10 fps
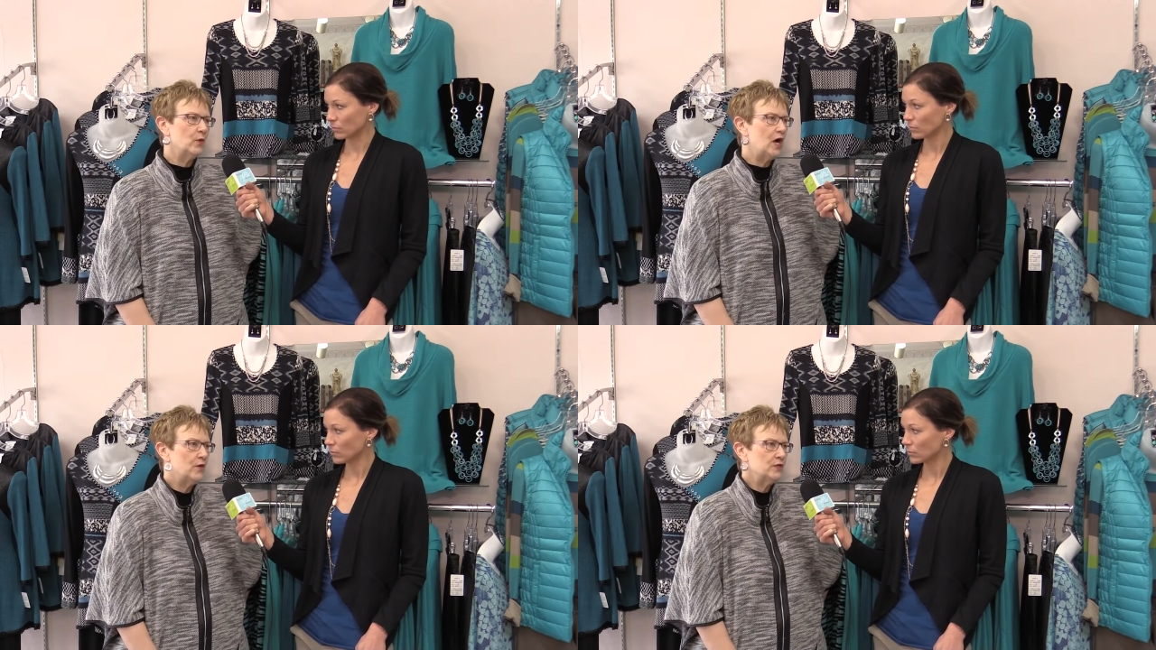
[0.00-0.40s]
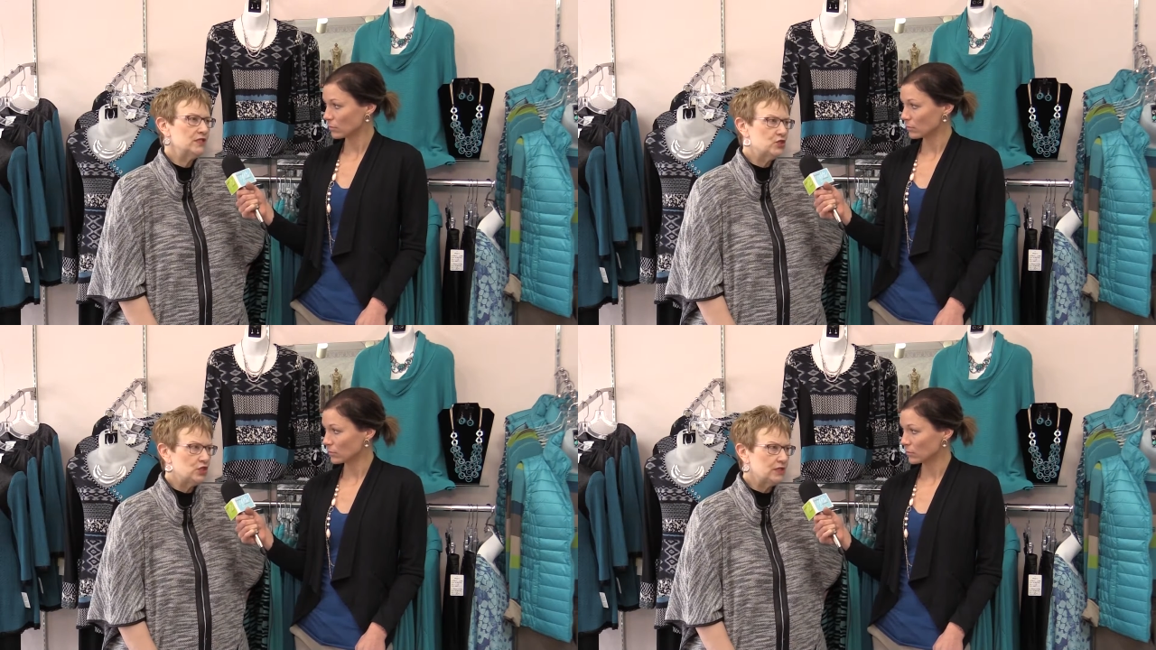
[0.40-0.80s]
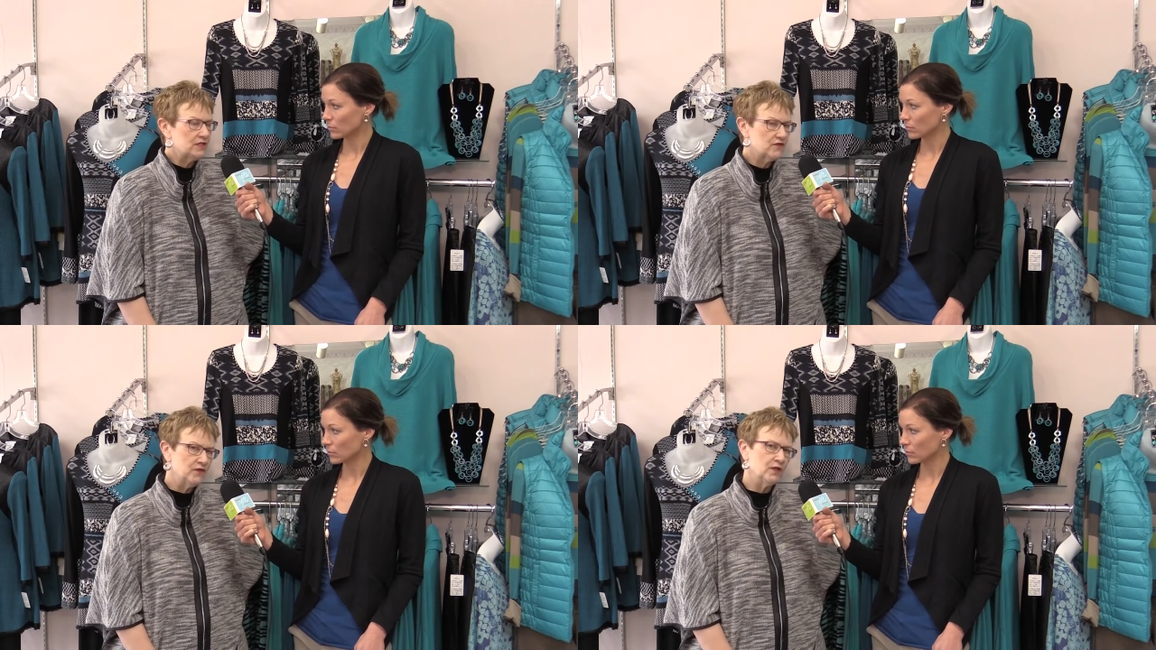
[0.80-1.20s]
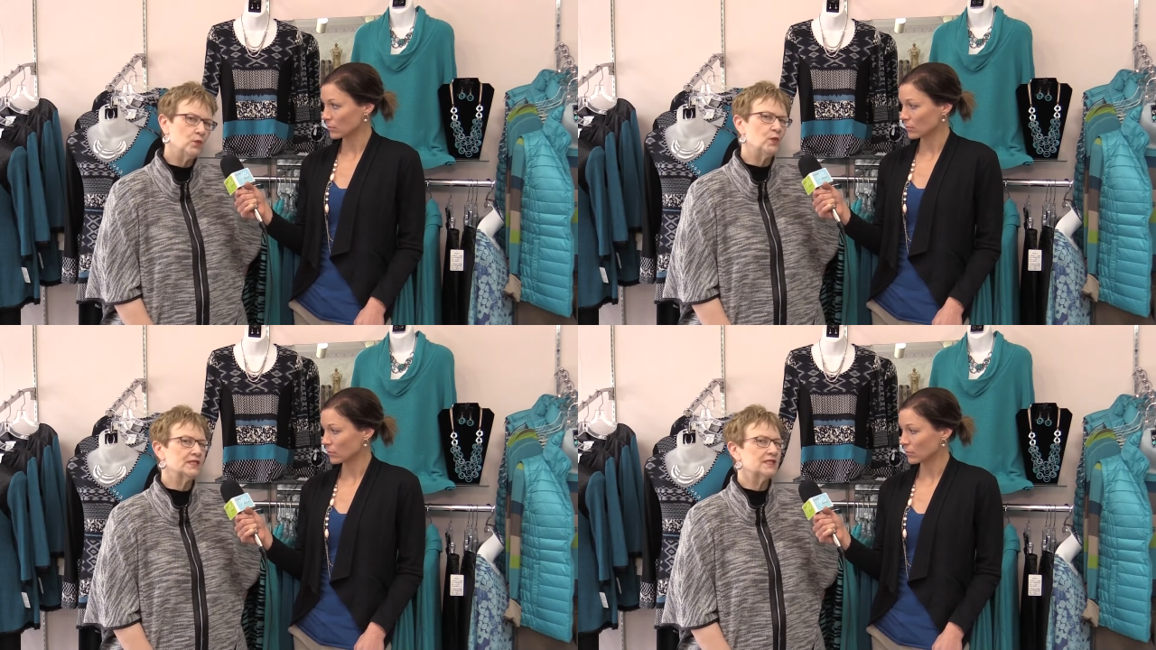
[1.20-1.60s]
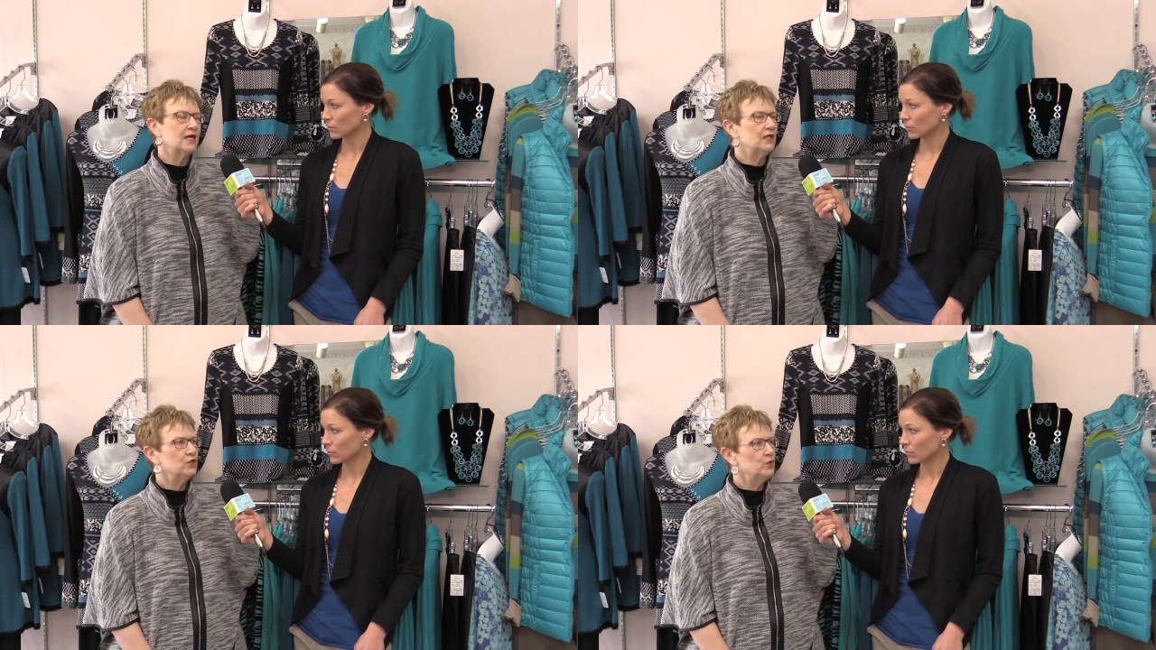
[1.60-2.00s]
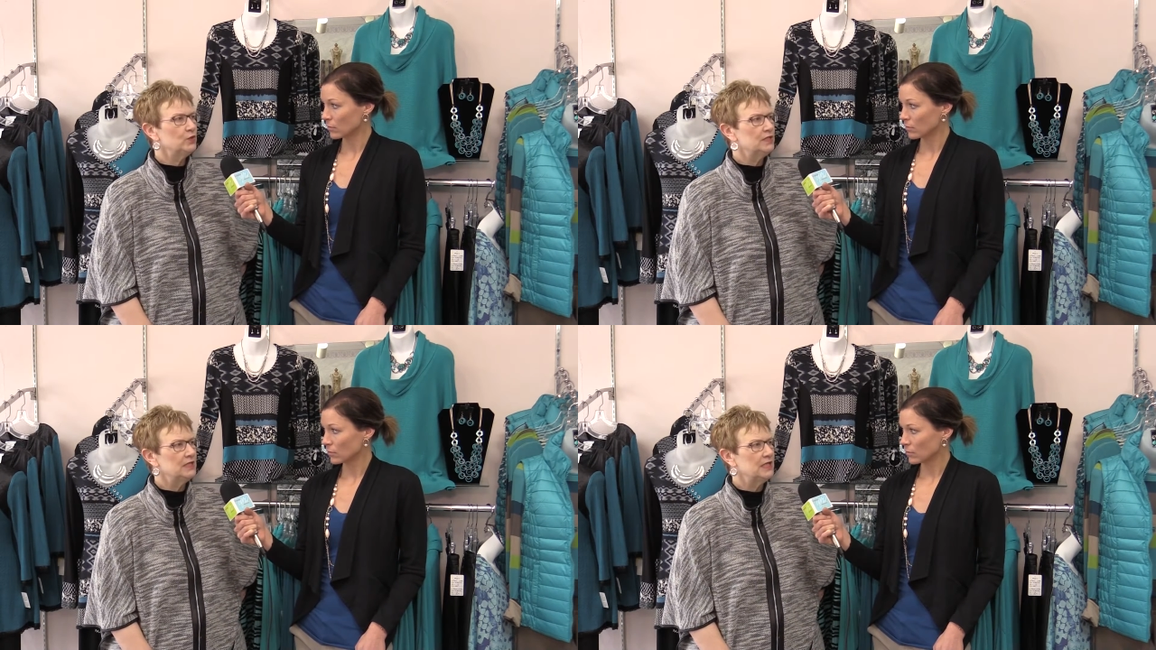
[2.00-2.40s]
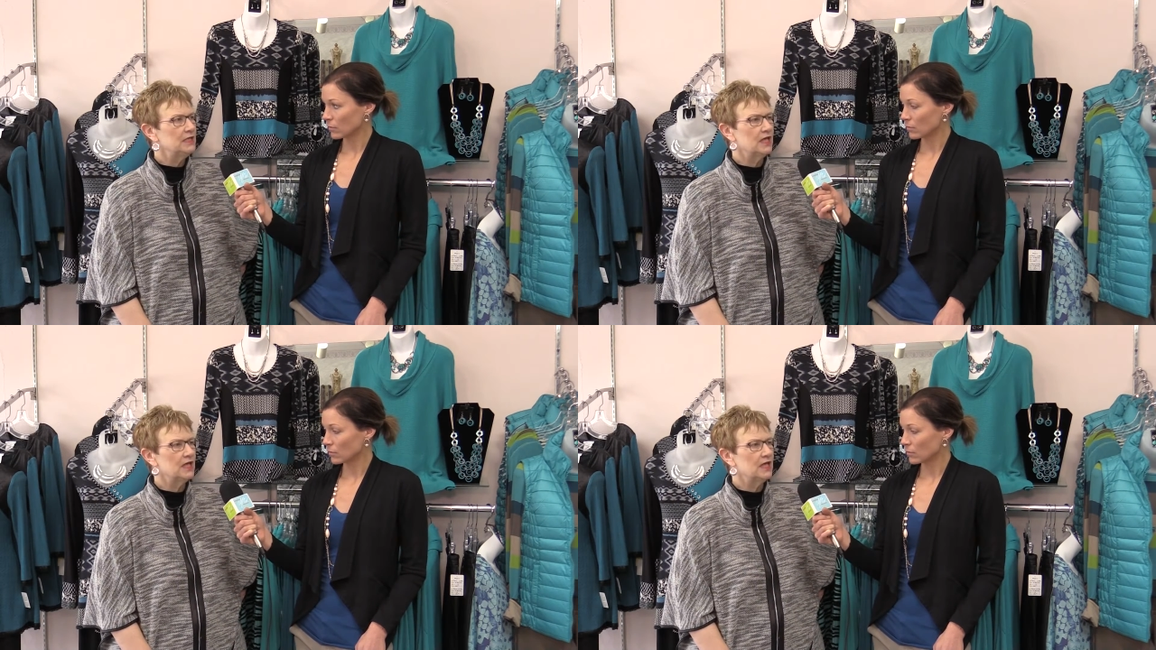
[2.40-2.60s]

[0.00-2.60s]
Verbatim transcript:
Speaker 1: how these jeans fit, what style you would need.